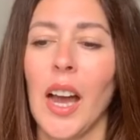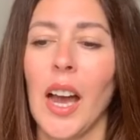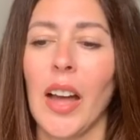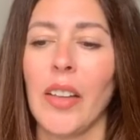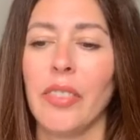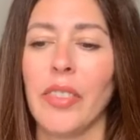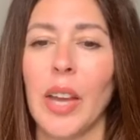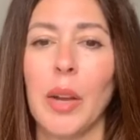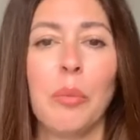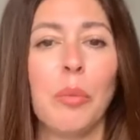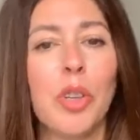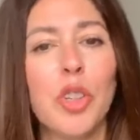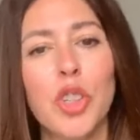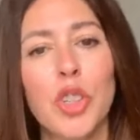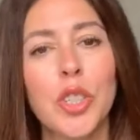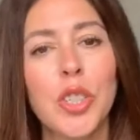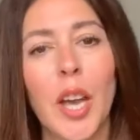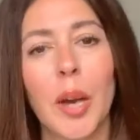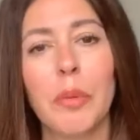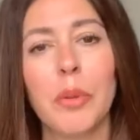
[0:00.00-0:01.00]
And then once
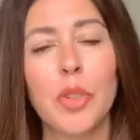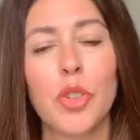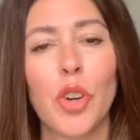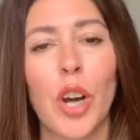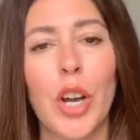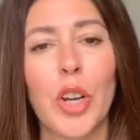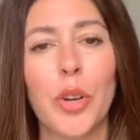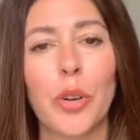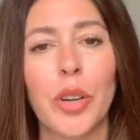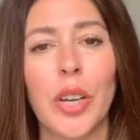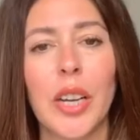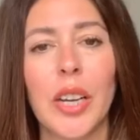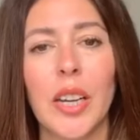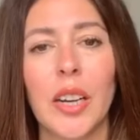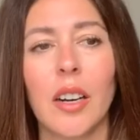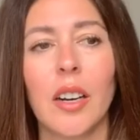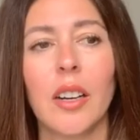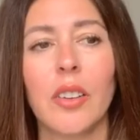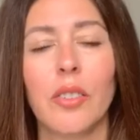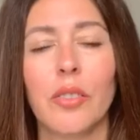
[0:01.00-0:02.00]
you towel dry your
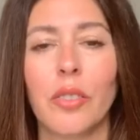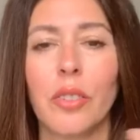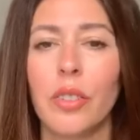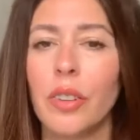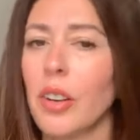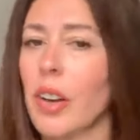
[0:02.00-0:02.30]
hair,